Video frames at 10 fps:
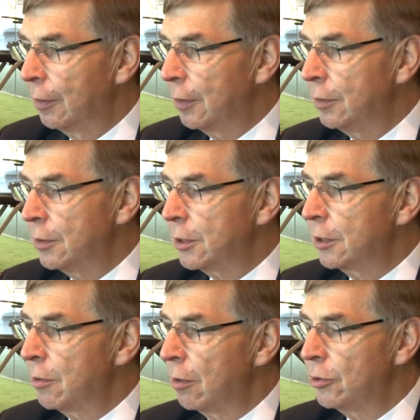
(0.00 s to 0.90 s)
then the
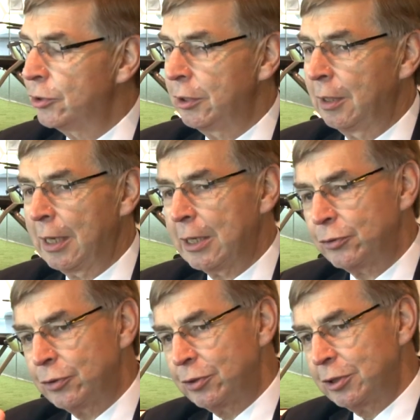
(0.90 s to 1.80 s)
technology
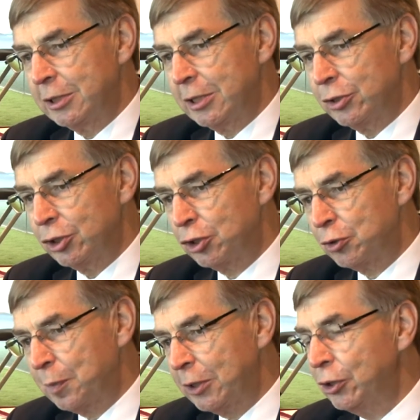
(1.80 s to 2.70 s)
allows us to get the
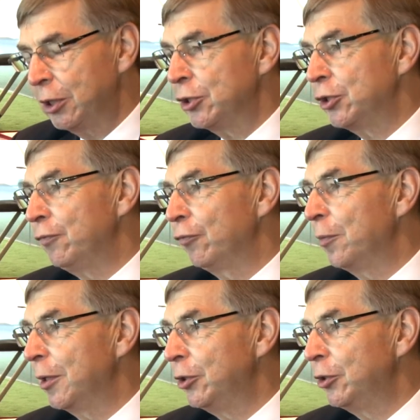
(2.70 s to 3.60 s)
specialist
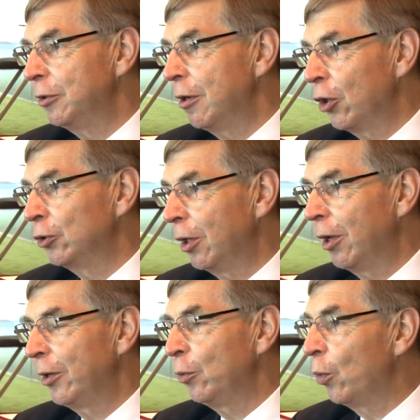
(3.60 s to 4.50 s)
information yeah. online